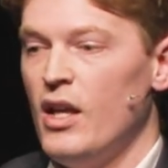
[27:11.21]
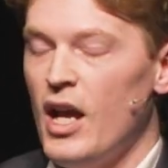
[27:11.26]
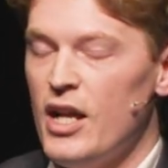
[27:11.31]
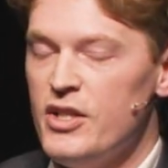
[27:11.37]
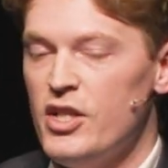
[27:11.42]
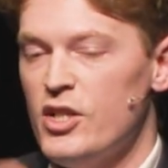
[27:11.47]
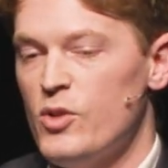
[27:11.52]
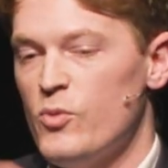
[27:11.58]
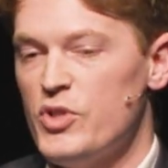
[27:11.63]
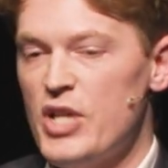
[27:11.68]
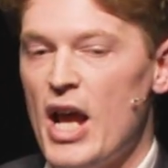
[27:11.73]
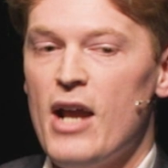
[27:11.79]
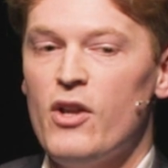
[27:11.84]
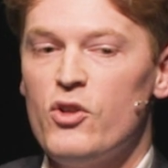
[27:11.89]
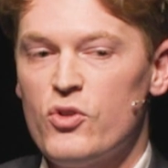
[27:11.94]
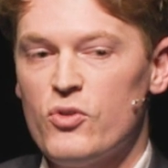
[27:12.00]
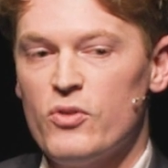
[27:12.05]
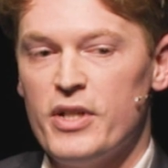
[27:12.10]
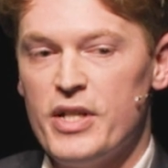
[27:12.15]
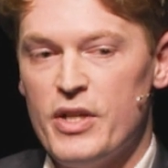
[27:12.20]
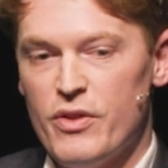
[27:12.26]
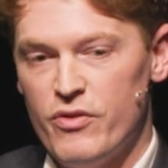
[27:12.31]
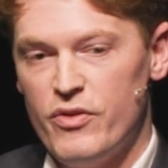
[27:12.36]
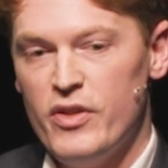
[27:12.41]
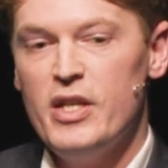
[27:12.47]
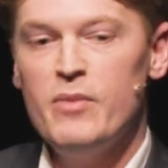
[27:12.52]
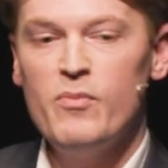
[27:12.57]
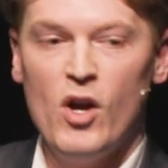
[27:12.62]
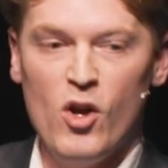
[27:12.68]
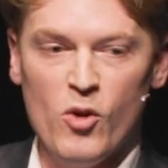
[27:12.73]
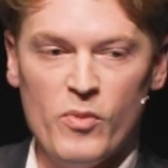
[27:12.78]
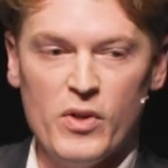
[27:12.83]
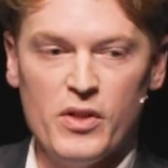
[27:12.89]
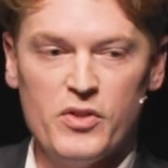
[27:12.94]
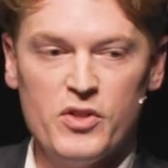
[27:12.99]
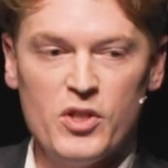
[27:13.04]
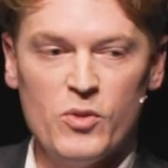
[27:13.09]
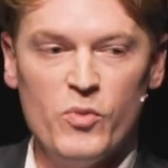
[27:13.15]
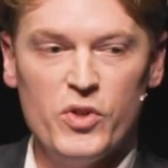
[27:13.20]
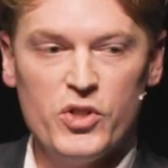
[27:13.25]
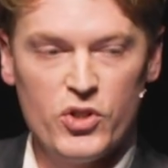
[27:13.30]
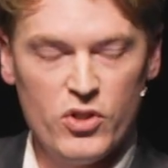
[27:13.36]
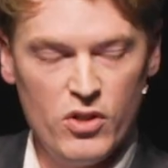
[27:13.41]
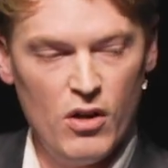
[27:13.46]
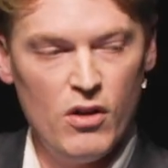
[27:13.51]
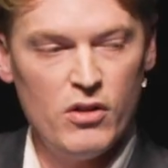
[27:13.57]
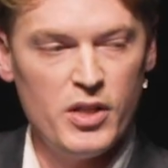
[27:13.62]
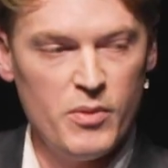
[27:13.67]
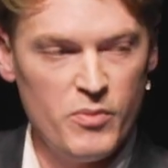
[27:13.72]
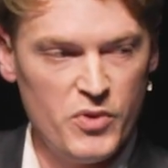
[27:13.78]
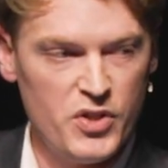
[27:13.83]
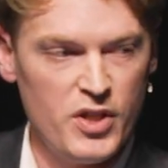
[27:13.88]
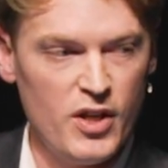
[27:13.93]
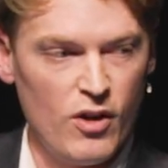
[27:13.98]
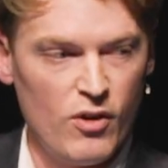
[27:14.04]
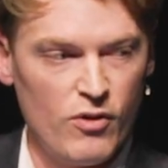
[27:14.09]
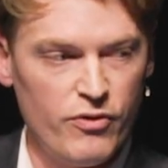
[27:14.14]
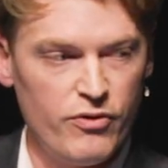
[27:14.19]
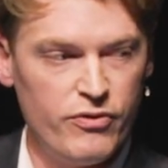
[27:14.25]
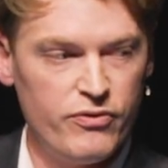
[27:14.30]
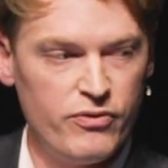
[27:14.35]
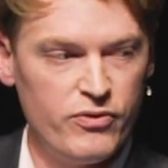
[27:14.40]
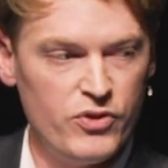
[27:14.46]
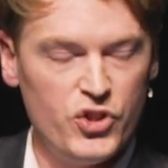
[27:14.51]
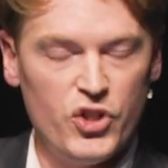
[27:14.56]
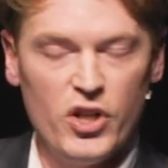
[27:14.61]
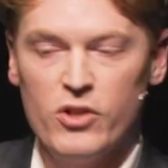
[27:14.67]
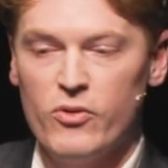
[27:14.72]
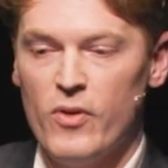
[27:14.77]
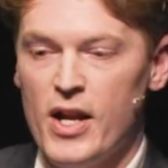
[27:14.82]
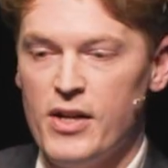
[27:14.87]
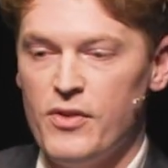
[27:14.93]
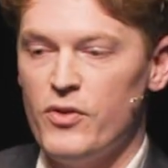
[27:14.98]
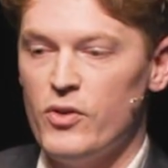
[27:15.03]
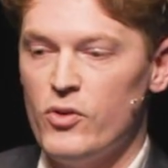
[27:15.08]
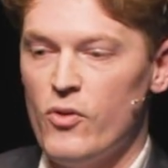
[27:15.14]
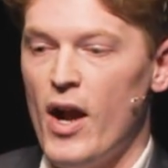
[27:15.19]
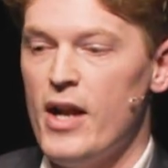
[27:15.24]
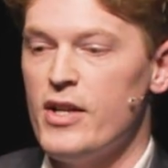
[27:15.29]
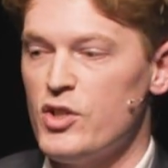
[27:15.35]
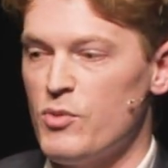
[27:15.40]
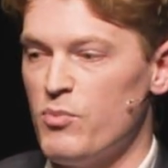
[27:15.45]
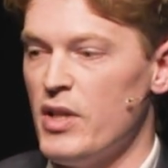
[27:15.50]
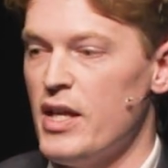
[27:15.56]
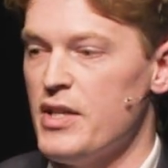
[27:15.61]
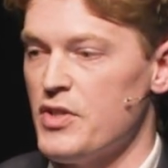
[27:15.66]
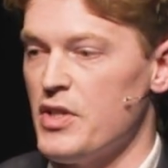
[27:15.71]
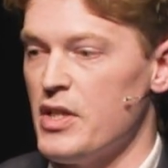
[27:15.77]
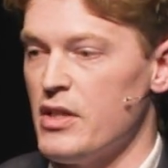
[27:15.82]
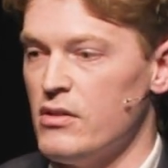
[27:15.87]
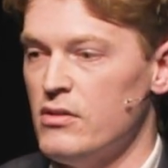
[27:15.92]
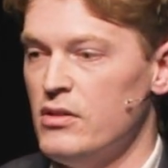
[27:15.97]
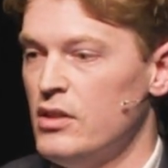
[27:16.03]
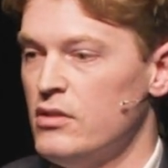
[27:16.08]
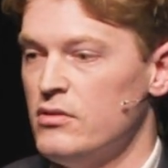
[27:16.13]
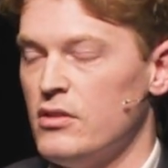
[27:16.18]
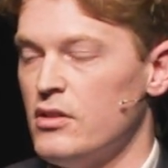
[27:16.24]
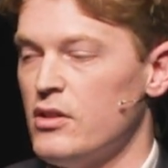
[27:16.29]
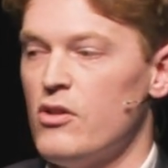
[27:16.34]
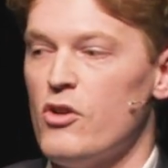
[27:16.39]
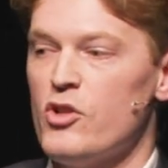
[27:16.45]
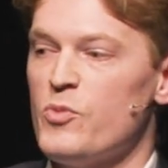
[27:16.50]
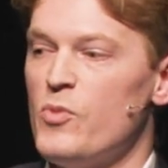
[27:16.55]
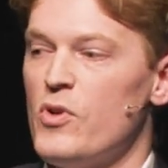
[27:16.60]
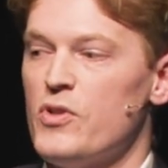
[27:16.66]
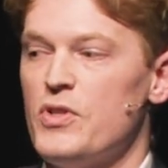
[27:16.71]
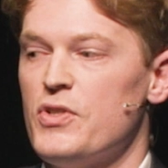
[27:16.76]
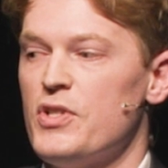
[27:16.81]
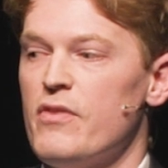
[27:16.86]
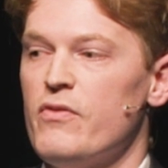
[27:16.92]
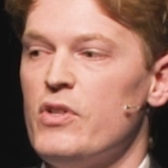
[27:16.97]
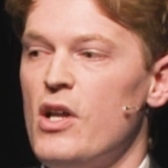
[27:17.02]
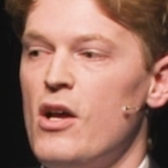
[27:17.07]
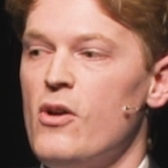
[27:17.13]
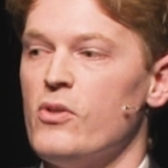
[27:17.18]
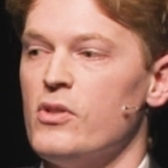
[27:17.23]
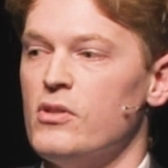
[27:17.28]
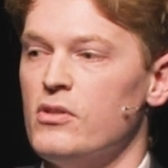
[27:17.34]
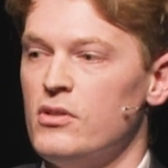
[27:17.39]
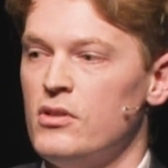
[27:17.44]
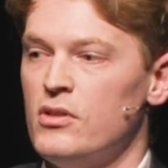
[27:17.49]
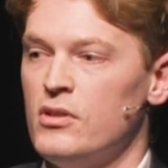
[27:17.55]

And yet it was actually the moment in which God himself generated the greatest blessing that the cosmos has ever known.